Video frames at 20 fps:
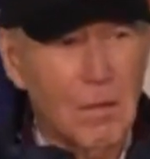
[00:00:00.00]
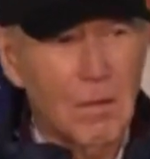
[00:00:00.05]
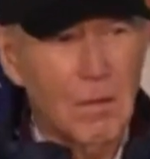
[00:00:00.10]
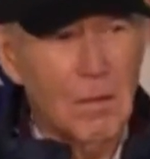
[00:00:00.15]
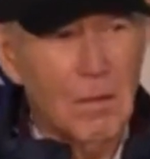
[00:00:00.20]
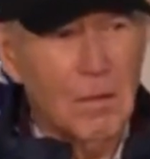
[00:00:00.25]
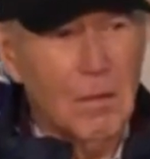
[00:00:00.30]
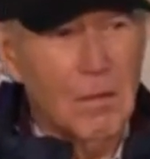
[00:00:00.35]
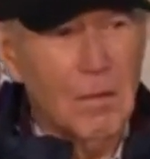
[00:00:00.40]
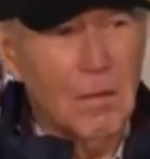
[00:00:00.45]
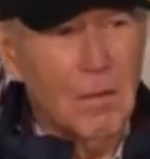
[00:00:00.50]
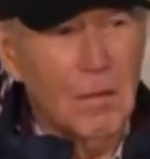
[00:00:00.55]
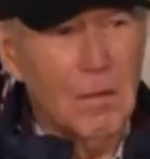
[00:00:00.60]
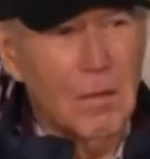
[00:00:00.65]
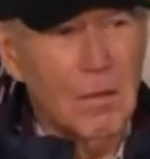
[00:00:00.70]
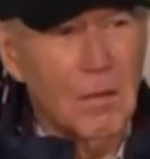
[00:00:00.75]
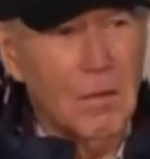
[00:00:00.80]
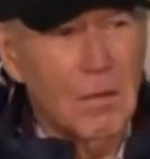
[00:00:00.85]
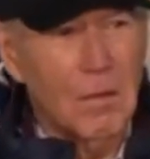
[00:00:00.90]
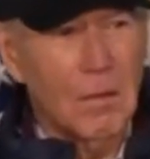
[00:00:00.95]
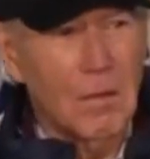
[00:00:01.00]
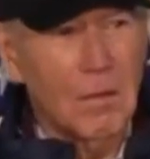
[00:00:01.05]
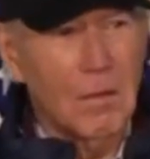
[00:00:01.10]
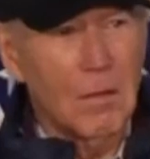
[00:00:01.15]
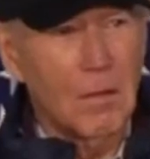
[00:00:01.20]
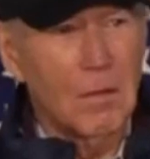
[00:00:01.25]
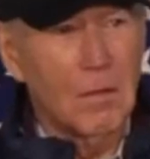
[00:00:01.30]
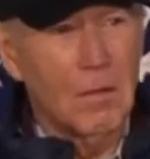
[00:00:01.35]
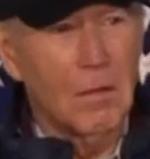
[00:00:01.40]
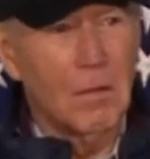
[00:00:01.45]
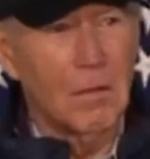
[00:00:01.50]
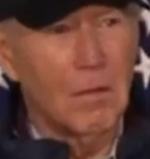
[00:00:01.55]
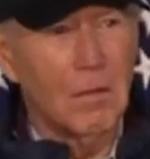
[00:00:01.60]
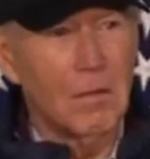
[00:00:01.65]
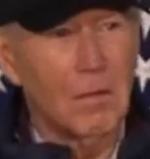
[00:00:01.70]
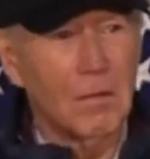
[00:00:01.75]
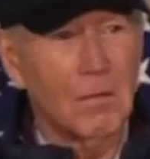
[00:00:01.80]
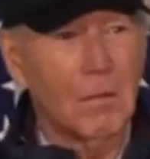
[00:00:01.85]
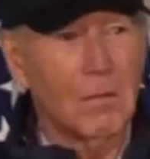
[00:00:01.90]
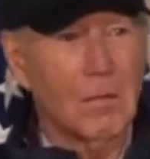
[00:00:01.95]

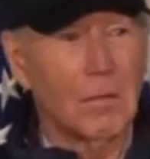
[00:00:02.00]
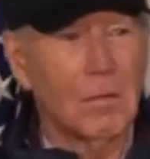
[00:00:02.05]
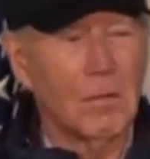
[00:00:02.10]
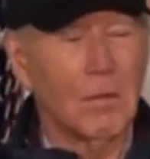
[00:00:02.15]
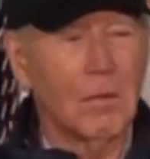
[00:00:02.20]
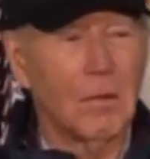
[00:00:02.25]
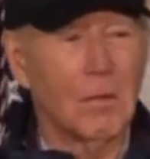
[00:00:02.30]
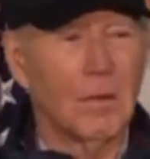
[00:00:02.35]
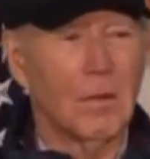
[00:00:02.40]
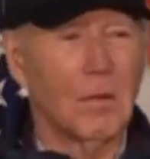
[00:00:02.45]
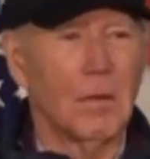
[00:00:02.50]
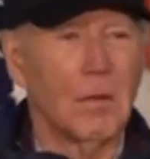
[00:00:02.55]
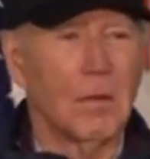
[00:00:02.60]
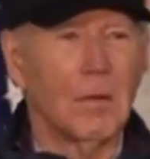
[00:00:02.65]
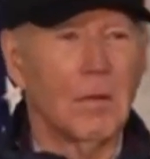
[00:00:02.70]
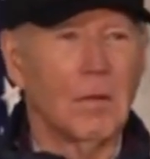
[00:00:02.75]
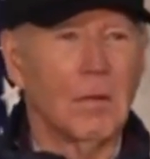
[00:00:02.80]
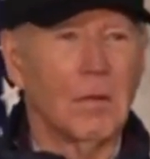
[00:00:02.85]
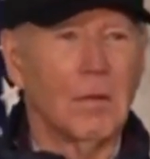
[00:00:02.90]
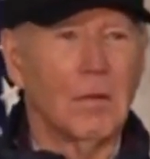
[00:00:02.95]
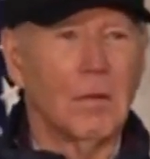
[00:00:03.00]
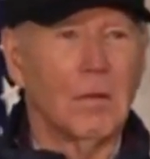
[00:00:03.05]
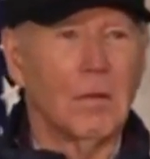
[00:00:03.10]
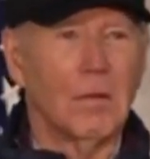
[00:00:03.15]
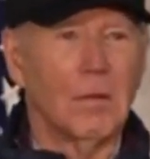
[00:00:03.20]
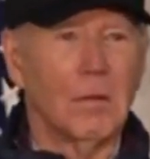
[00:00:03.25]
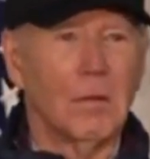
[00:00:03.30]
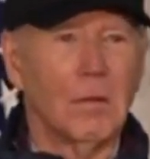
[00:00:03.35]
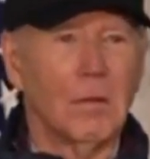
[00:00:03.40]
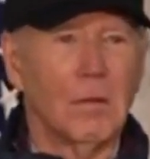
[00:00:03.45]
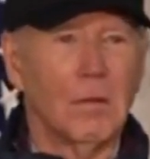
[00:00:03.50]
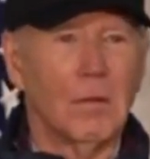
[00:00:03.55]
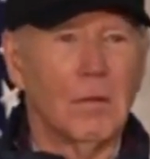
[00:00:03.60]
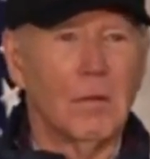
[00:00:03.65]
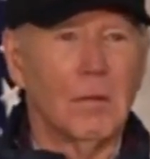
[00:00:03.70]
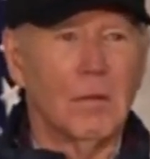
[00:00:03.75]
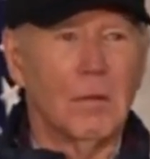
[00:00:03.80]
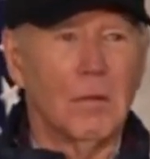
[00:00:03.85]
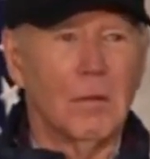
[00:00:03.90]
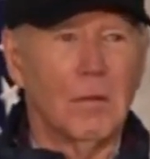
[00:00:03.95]

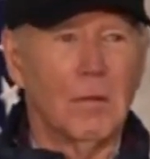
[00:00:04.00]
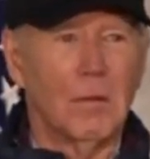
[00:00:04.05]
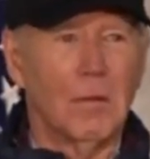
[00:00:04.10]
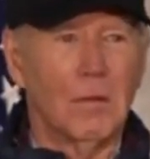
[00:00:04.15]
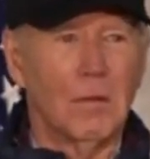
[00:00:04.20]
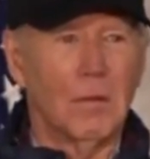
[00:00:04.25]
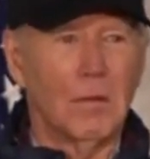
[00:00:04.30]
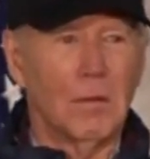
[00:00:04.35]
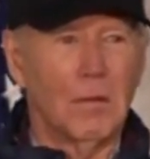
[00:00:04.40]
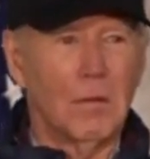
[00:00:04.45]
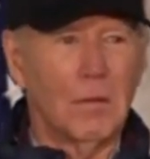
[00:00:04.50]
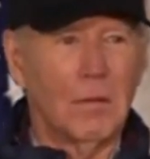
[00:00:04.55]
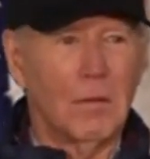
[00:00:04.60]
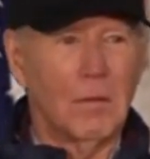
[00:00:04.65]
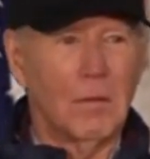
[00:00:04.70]
(not speaking)